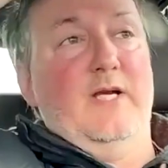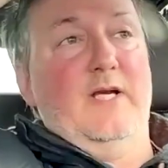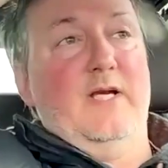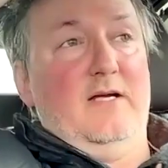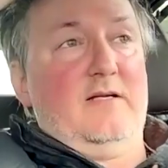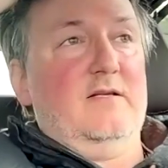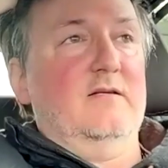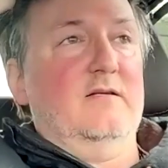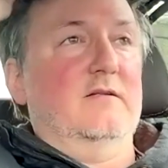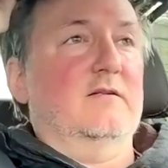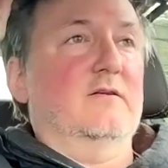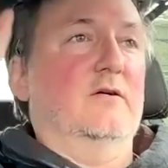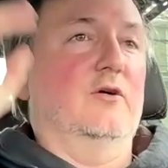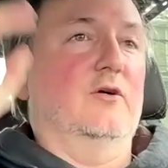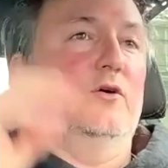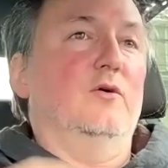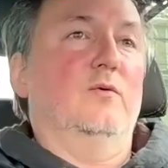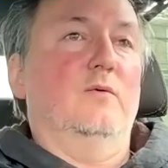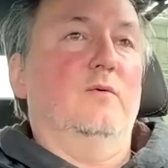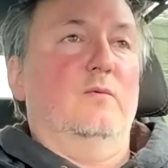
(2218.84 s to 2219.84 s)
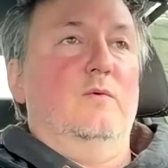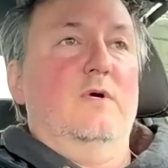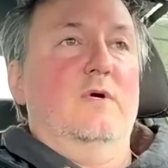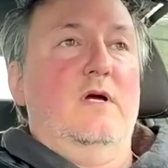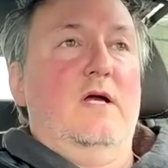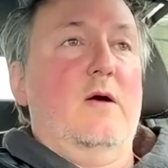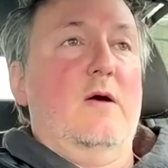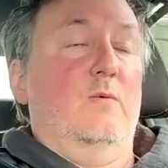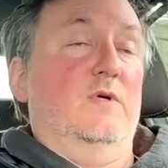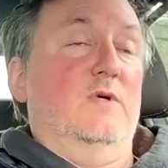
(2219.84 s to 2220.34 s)
at Dominic, who
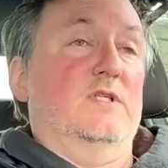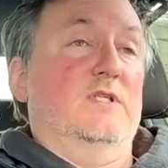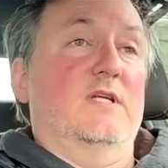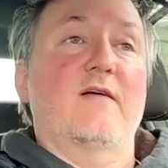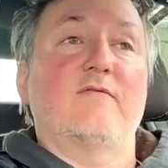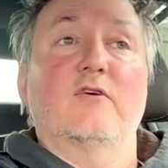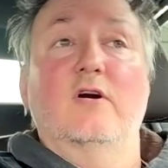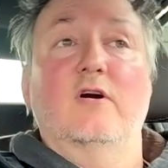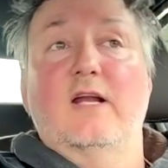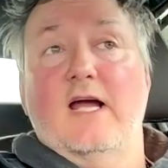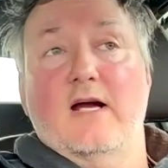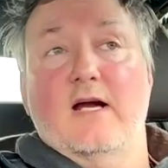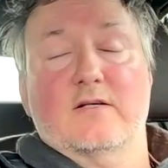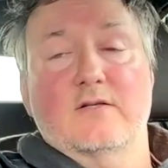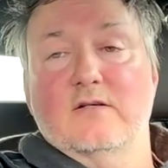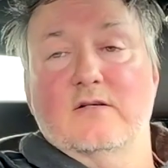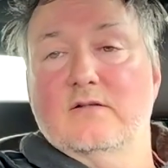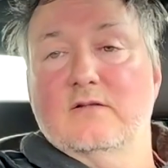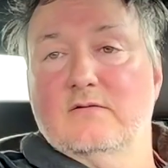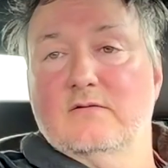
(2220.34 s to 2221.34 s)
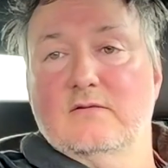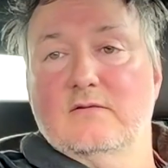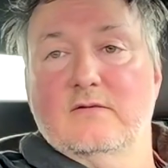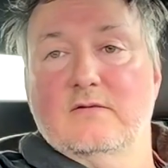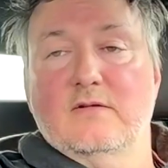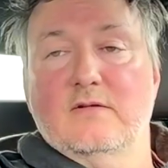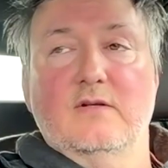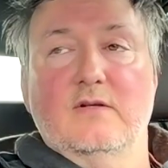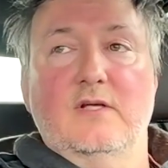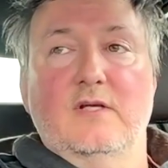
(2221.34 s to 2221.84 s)
was never an actor.
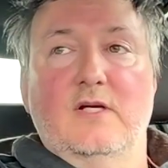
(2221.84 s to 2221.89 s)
